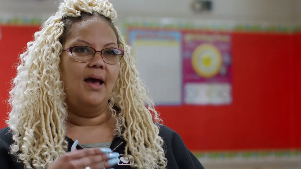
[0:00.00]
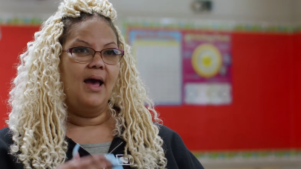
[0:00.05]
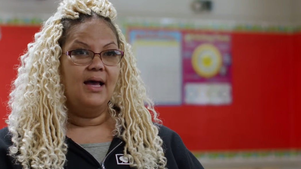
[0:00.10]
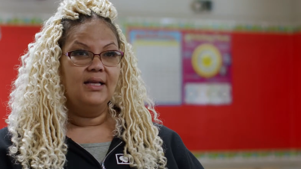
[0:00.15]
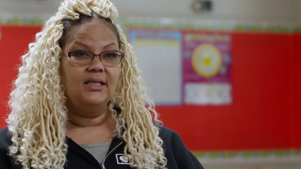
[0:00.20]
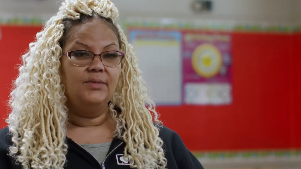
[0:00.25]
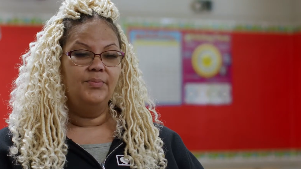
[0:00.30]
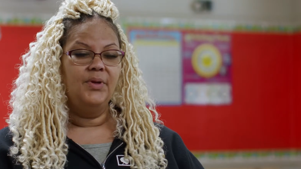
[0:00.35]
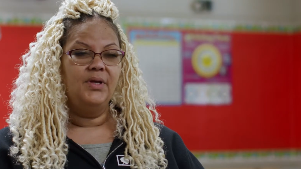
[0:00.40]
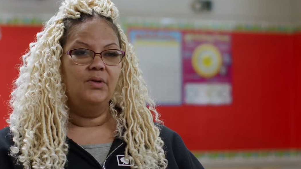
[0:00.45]

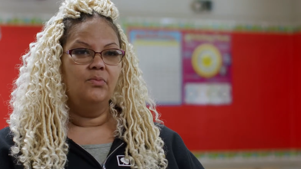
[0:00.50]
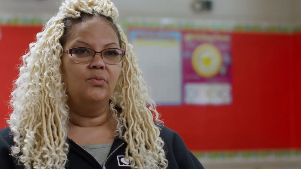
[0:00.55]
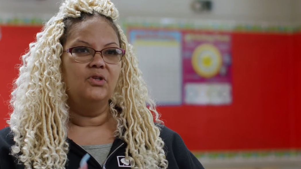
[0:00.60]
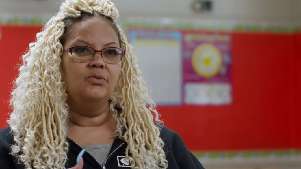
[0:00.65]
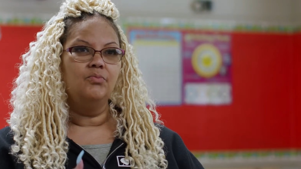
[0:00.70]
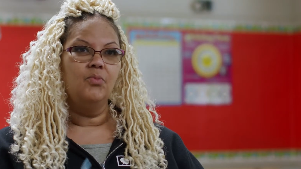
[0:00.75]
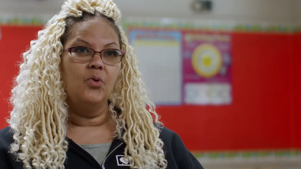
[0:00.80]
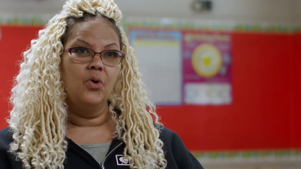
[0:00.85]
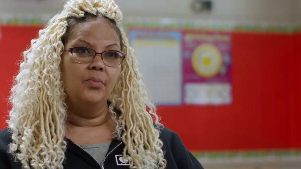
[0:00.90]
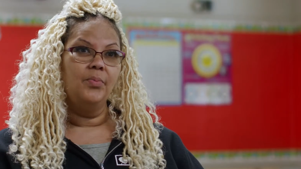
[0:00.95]
Aspen was
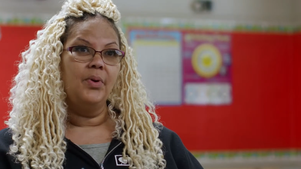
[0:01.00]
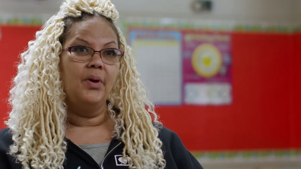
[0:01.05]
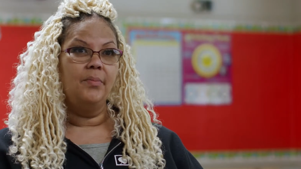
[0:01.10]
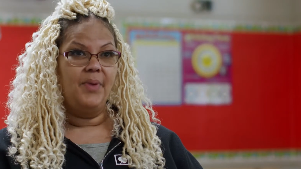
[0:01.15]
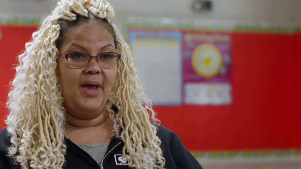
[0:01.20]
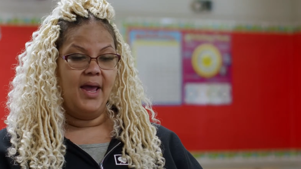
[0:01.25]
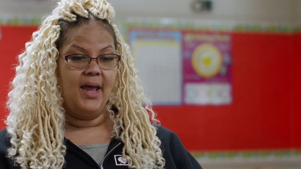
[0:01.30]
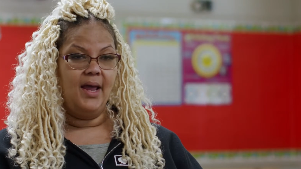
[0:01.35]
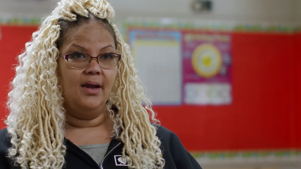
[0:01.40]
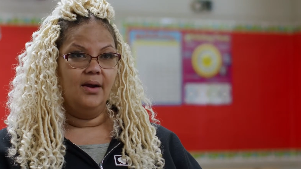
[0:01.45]
more
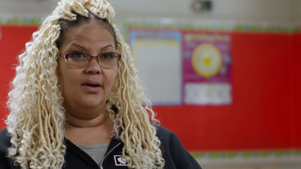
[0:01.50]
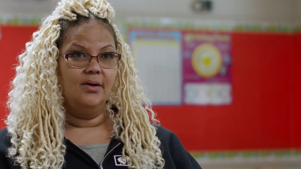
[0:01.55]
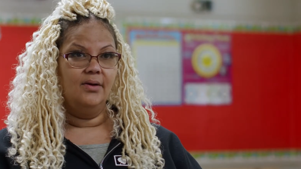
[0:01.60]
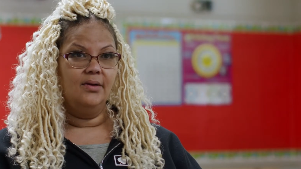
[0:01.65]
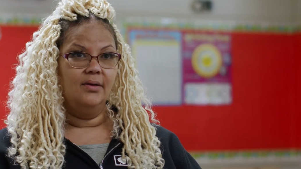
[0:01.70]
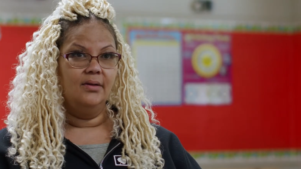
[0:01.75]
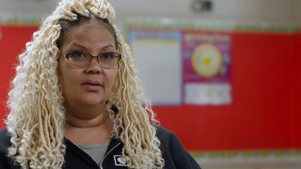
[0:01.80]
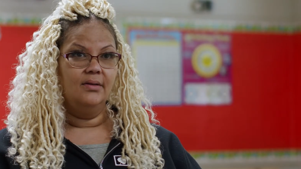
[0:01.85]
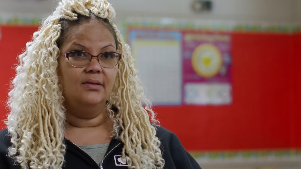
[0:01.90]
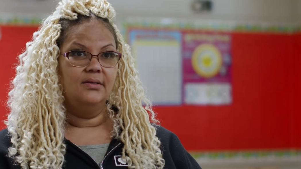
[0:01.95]

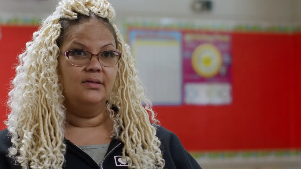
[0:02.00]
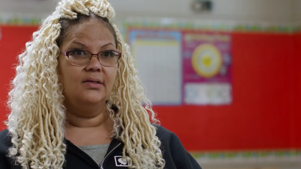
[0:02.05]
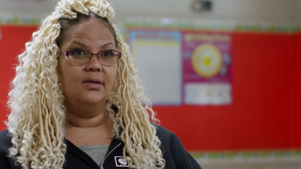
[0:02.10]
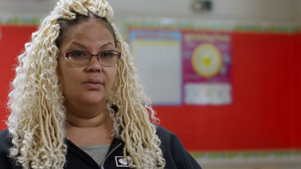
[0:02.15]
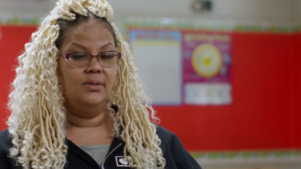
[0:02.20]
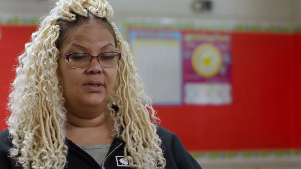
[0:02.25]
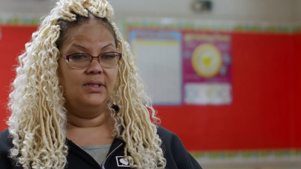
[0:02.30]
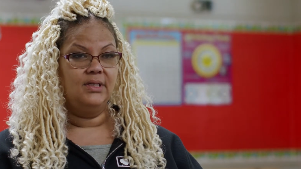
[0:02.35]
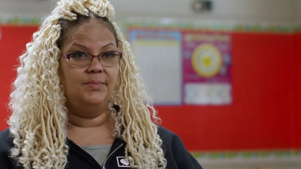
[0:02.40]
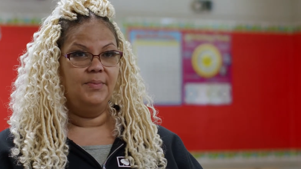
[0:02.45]
prepared, so
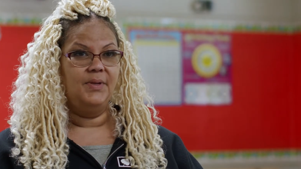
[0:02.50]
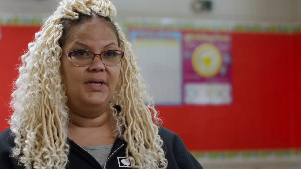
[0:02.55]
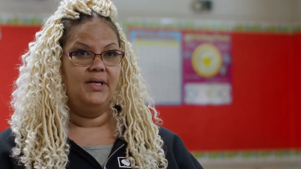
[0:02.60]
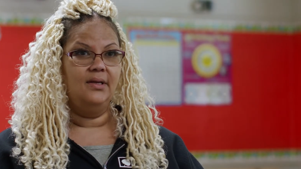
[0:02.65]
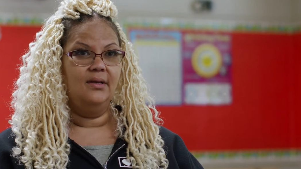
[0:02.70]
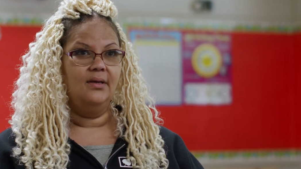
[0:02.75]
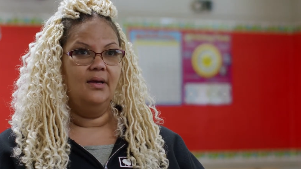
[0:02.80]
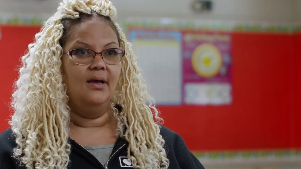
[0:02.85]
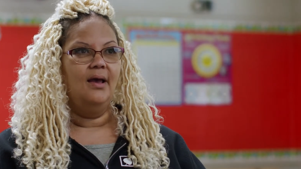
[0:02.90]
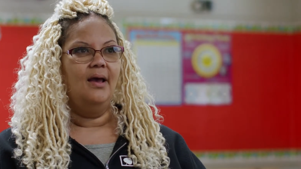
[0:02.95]
to
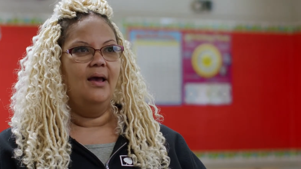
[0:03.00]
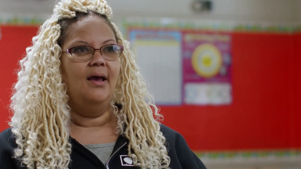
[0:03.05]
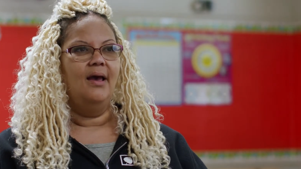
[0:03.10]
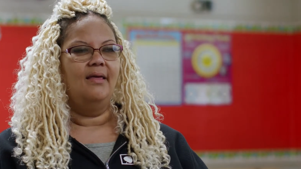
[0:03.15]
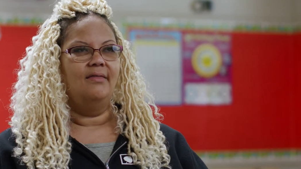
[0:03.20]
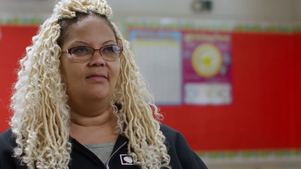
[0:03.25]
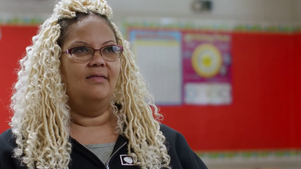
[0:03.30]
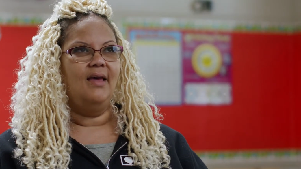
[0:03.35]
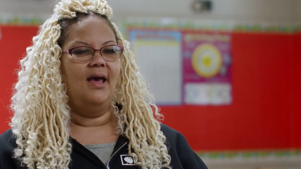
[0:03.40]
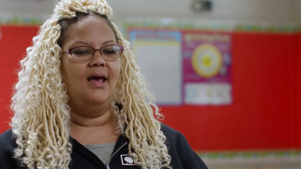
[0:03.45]
speak,
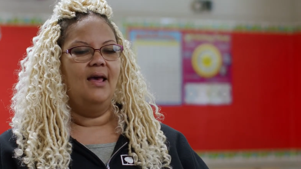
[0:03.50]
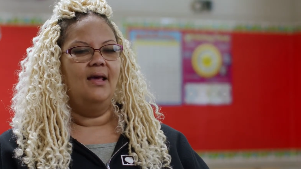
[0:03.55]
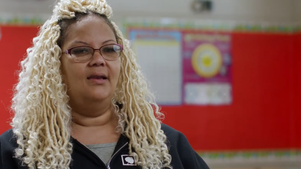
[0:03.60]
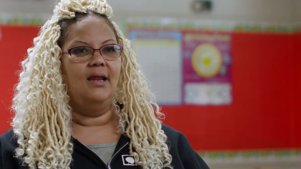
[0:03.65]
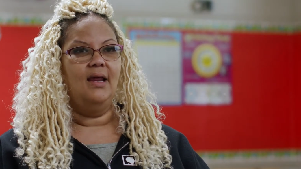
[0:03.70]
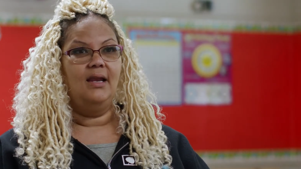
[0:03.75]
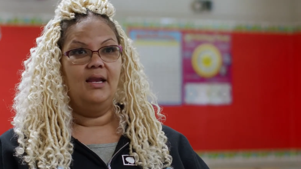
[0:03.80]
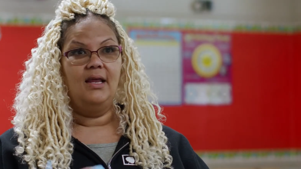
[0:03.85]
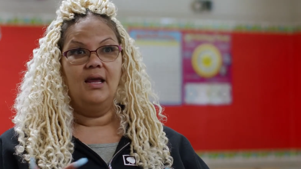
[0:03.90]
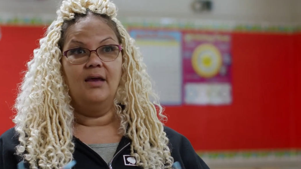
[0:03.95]
than
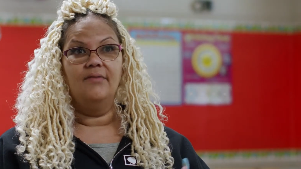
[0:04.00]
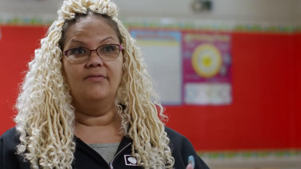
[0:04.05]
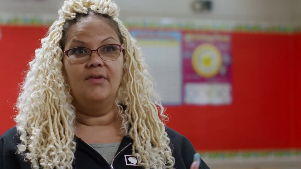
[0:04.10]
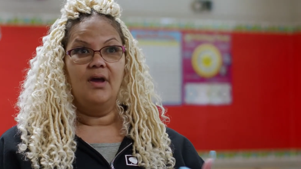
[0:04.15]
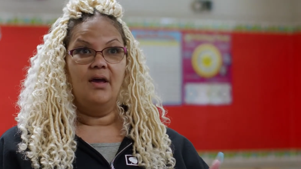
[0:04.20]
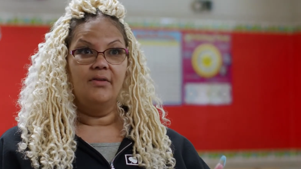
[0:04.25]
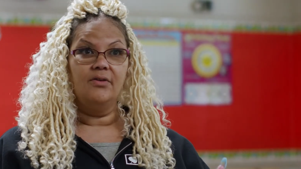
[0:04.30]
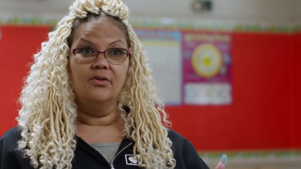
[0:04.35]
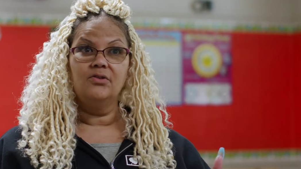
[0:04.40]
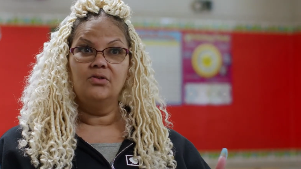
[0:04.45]
any of the
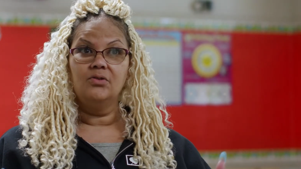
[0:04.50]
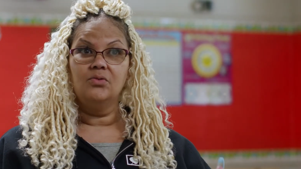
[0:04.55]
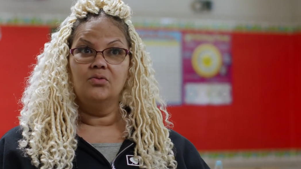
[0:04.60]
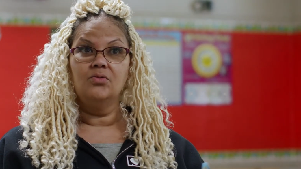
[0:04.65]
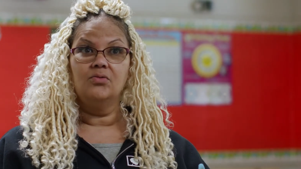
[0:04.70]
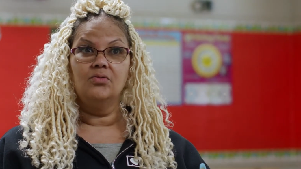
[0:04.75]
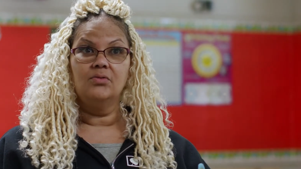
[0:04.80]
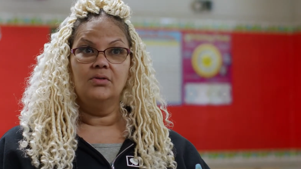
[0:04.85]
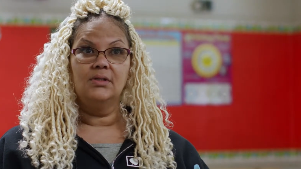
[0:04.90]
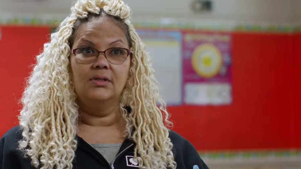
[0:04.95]
other
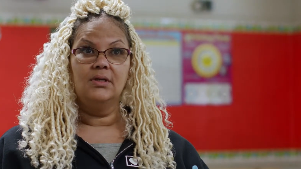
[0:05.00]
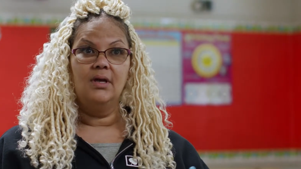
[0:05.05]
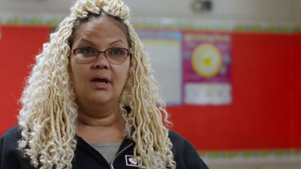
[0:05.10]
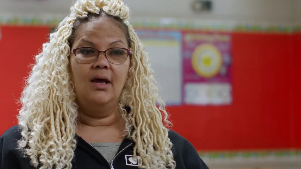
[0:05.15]
schools,